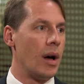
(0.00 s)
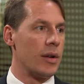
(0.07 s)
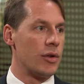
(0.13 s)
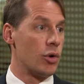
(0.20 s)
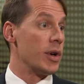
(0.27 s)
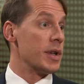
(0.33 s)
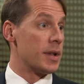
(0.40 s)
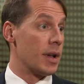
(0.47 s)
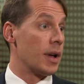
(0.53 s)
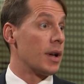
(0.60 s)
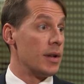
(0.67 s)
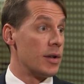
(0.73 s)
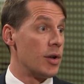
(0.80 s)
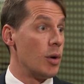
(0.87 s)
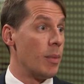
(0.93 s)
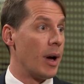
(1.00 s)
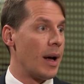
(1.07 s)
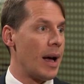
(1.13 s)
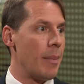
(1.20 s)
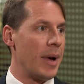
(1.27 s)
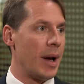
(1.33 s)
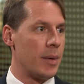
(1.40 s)
choice to the consumer
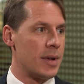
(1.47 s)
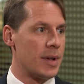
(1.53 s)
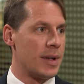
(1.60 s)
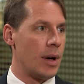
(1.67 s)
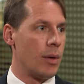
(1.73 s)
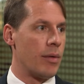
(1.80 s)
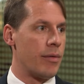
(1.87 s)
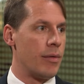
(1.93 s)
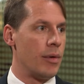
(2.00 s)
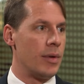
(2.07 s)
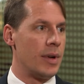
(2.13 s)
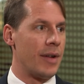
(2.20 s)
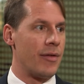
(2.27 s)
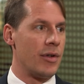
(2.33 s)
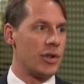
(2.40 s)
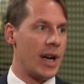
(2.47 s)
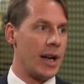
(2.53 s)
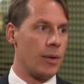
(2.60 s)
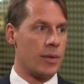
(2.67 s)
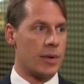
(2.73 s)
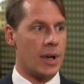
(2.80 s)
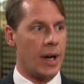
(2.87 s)
and be able to sell through different
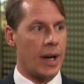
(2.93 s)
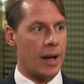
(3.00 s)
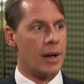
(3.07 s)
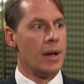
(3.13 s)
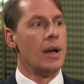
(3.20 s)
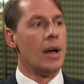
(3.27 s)
channels like